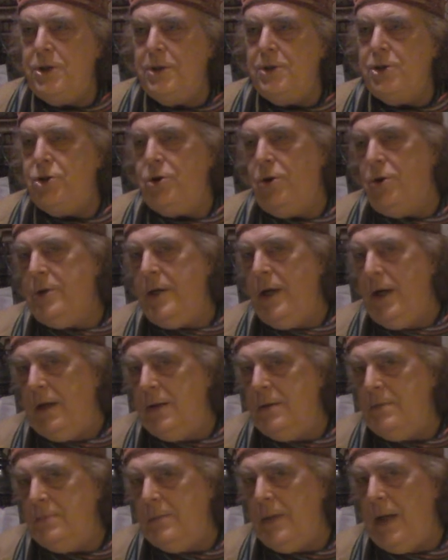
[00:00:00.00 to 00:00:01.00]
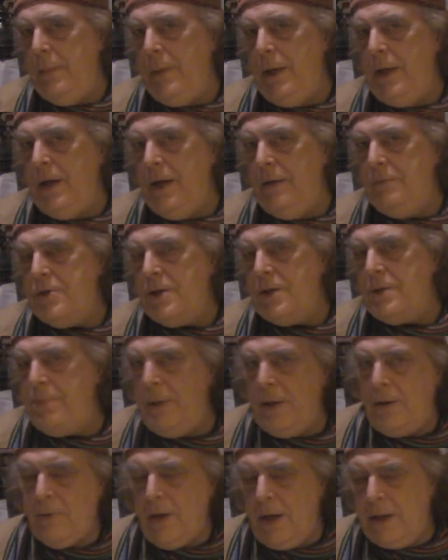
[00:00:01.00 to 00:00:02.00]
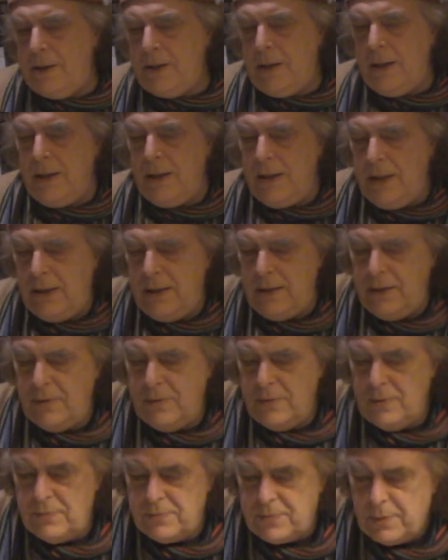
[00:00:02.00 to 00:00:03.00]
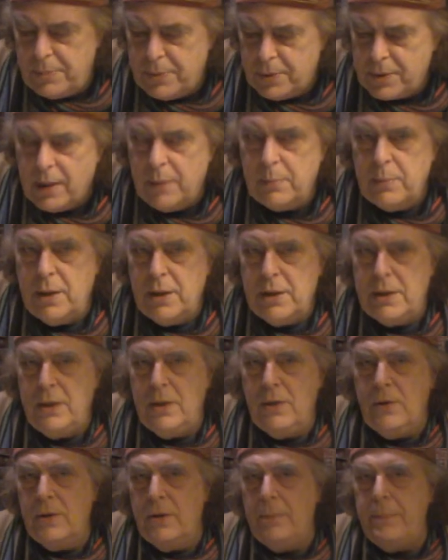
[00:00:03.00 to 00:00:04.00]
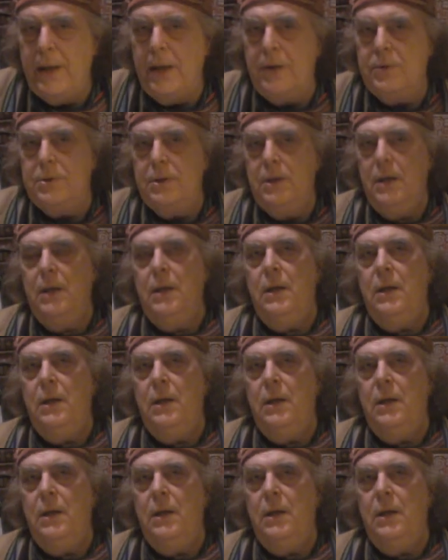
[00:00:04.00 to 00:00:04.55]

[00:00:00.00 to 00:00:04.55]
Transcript: is shocking. I mean, I've just been writing for a book I'm working on about